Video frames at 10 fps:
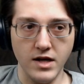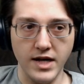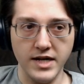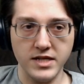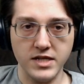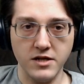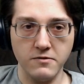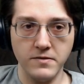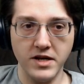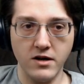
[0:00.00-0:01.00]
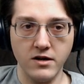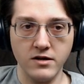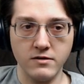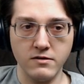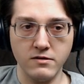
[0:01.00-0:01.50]
Uh, so we
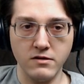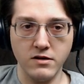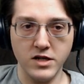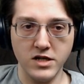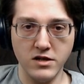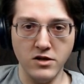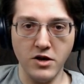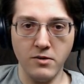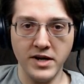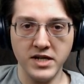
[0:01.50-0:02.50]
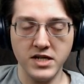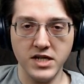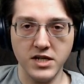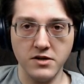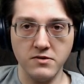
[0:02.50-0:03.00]
are going
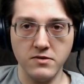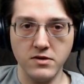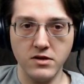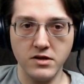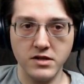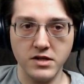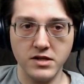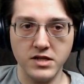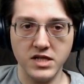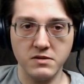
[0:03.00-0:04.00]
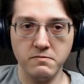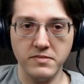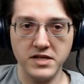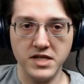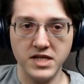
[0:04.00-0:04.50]
to look
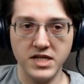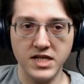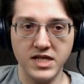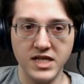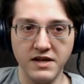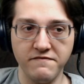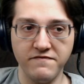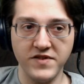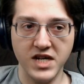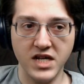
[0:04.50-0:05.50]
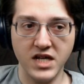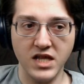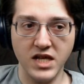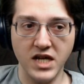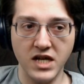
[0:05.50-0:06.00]

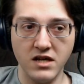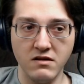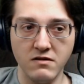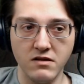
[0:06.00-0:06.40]
specifically